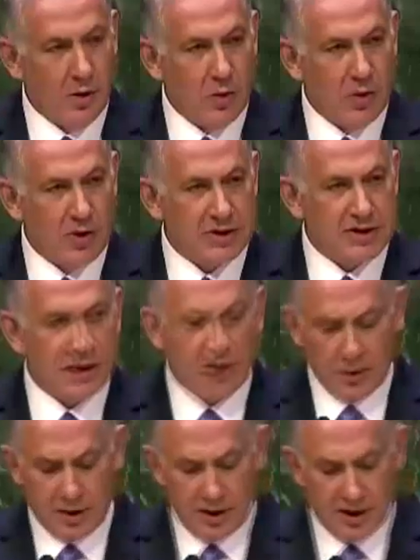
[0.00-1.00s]
which has
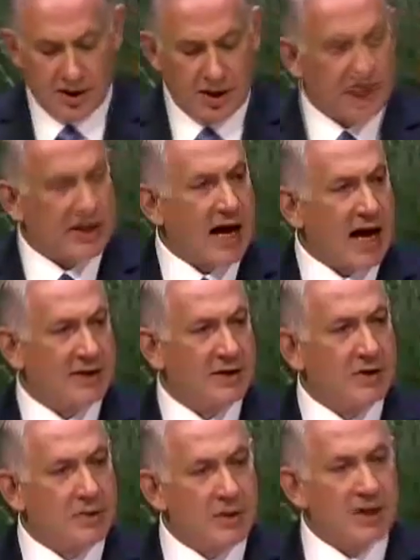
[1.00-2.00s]
included attacks
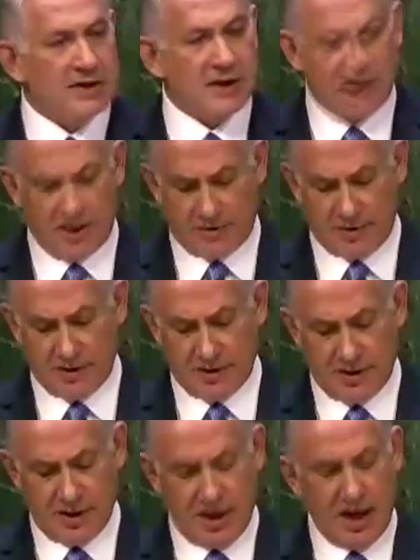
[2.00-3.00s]
in 24
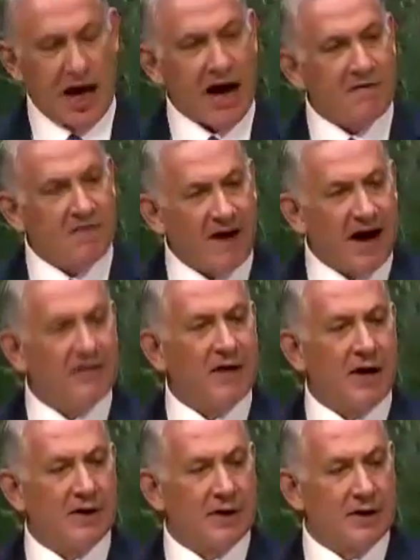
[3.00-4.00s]
countries on 5
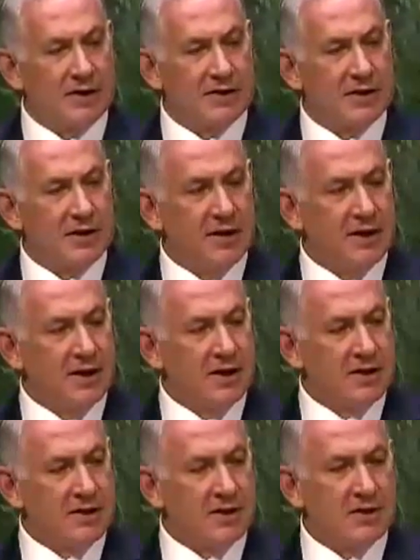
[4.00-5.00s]
continents
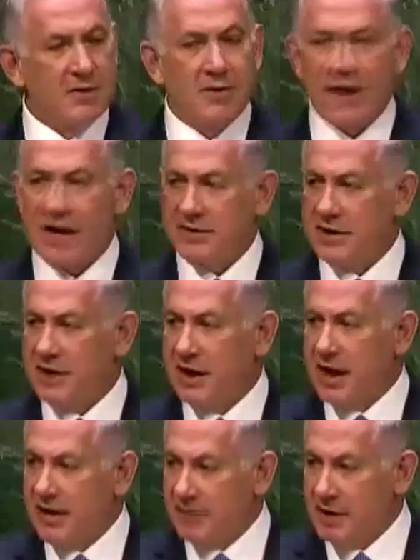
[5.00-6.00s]
since
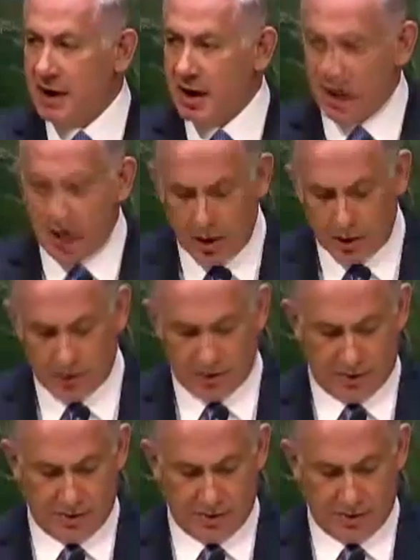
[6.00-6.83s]
2011 alone.